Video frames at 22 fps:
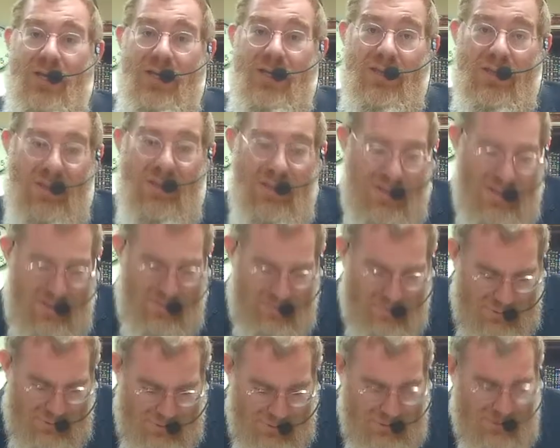The
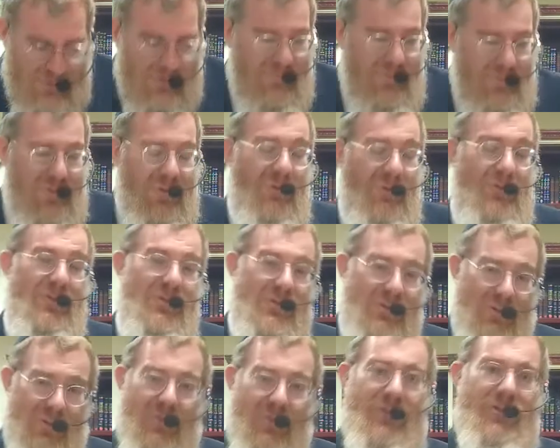Psukim told us
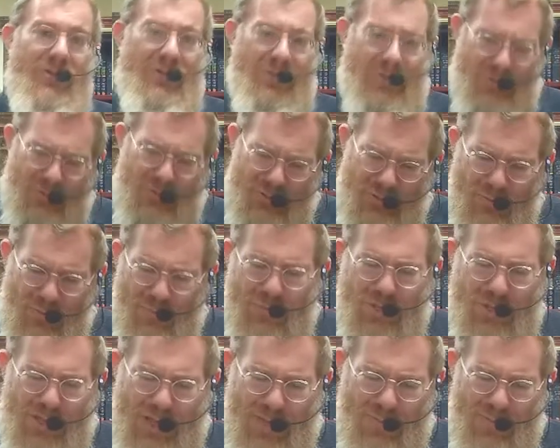earlier there were two
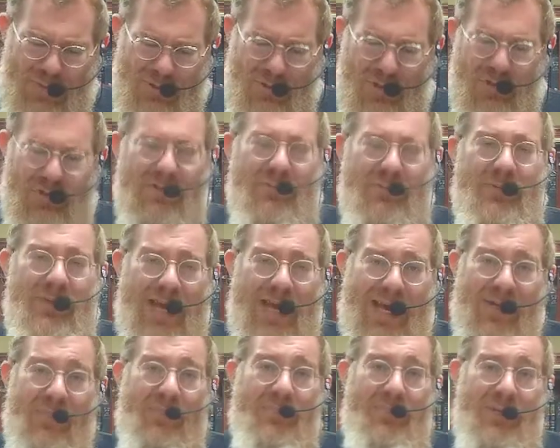pshatim in
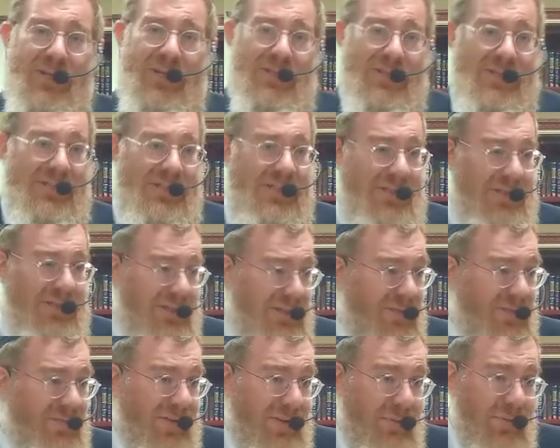how big the city of
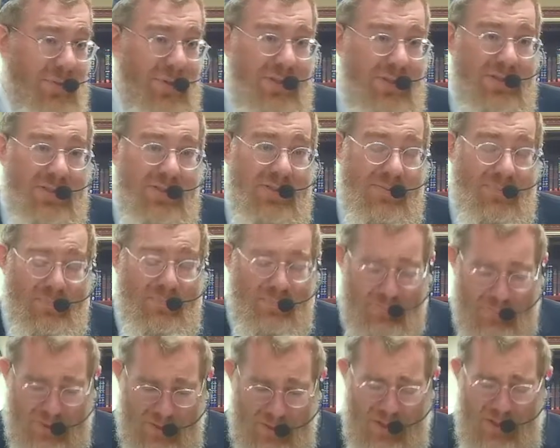Nineveh was.
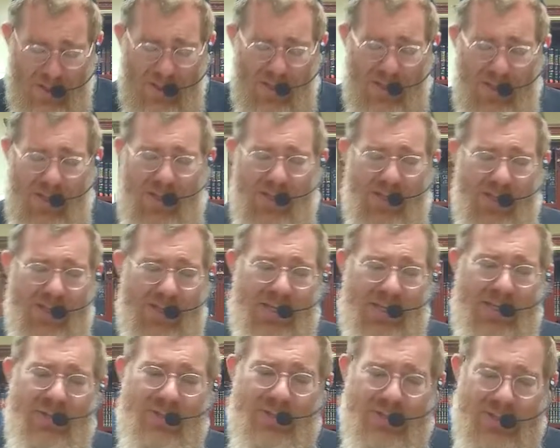
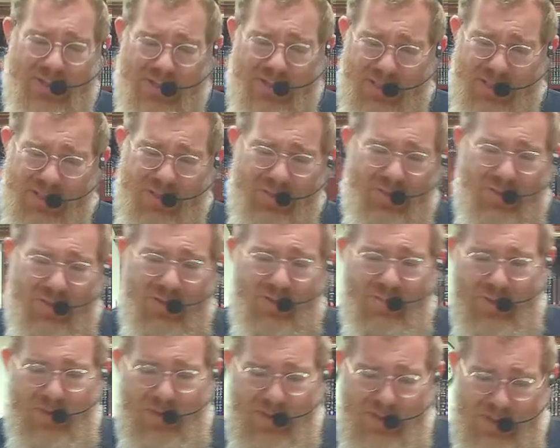Either the city of
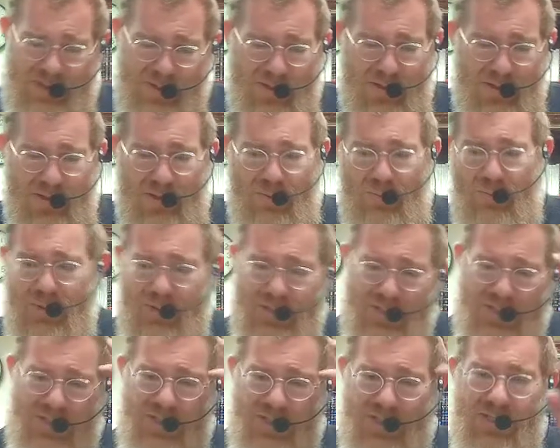Nineveh
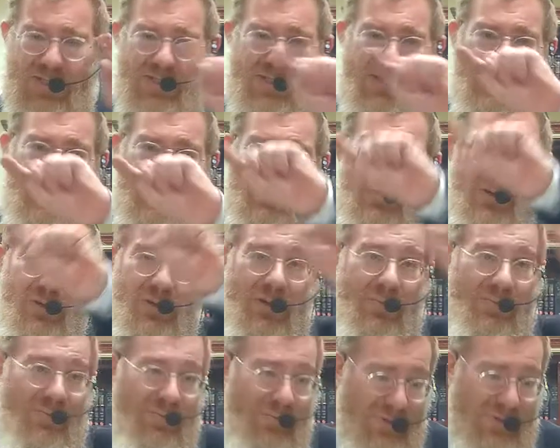was in its
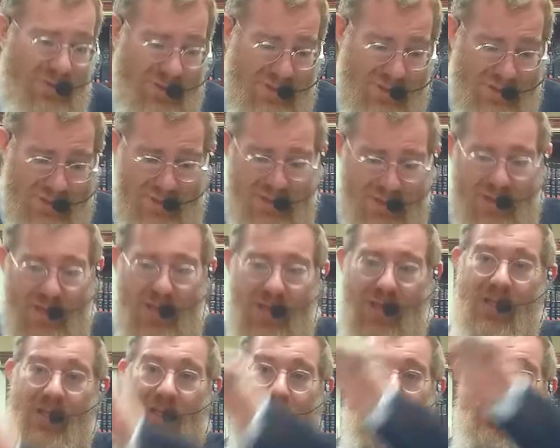circumference
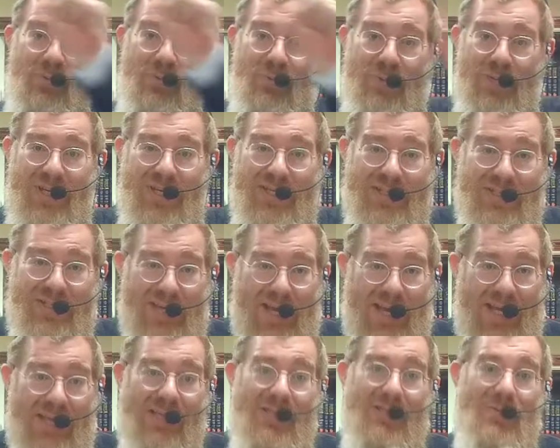3
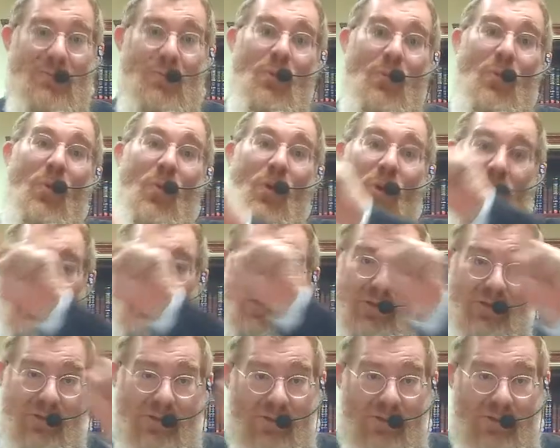days' walk.